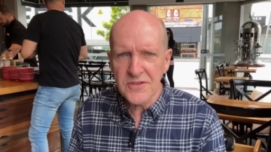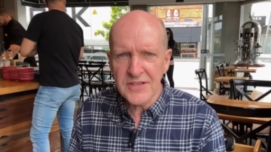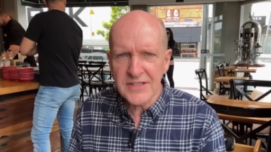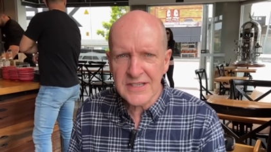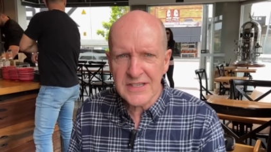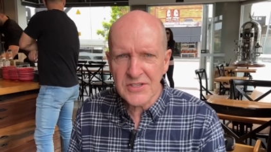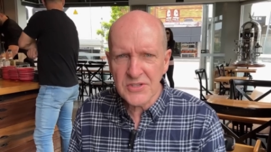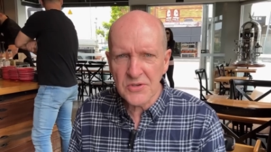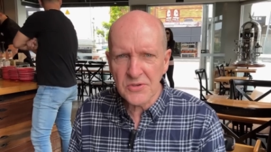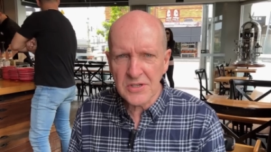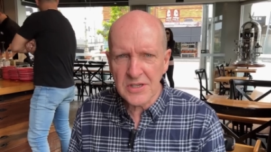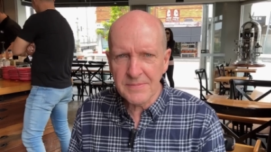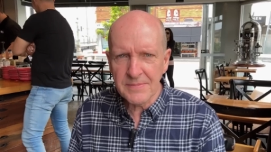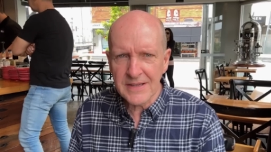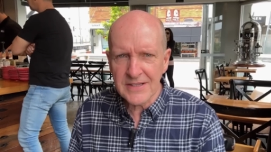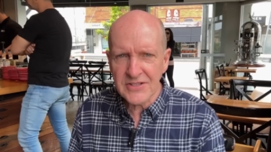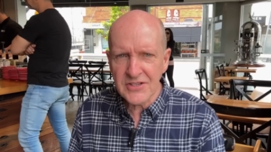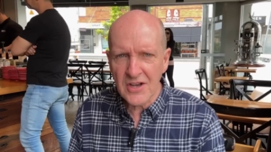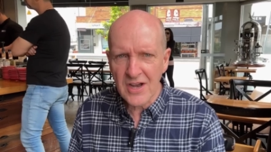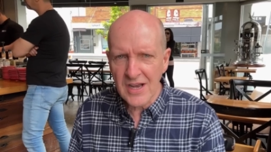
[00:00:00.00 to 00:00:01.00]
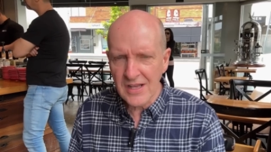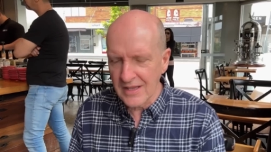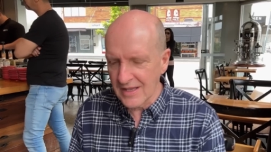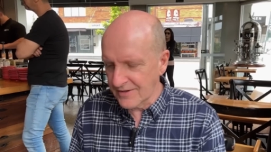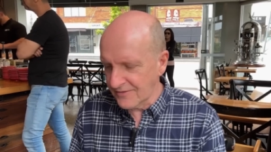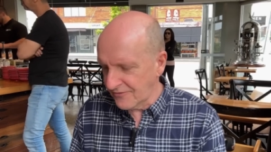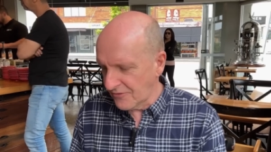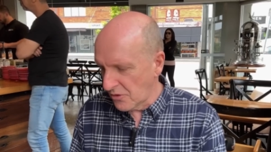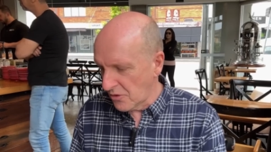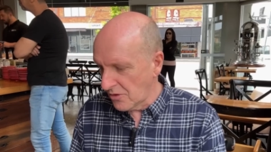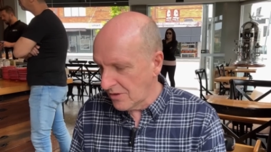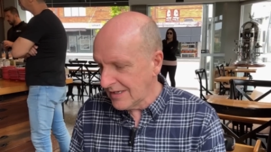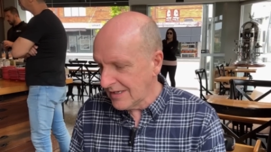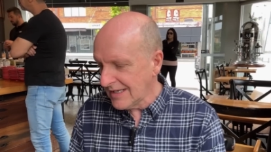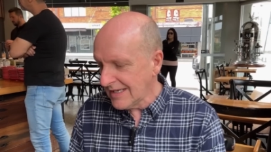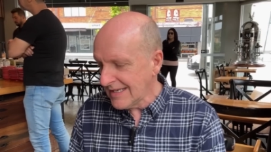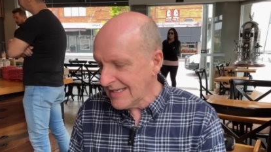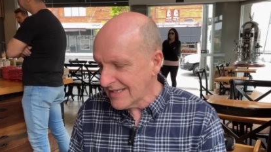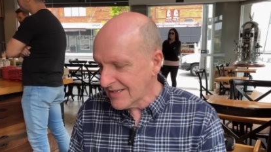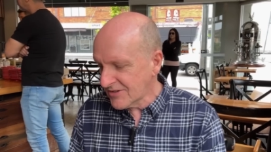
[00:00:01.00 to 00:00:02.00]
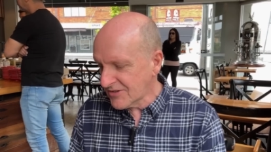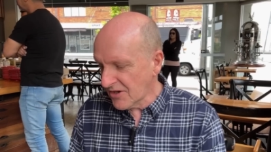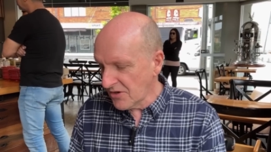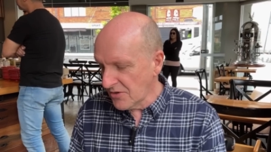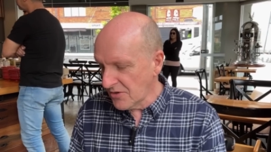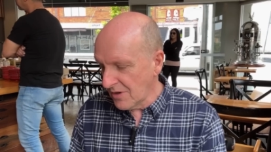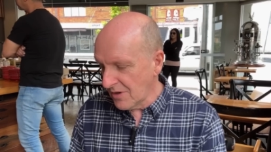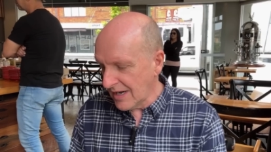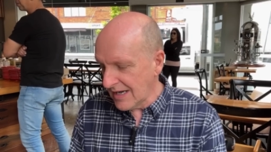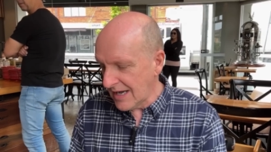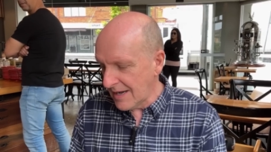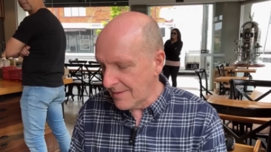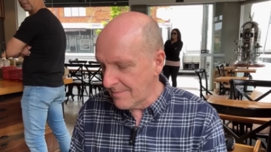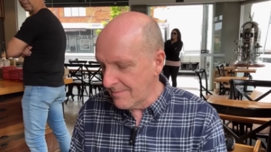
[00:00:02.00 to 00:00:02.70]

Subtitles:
is he talking about Thailand for? So a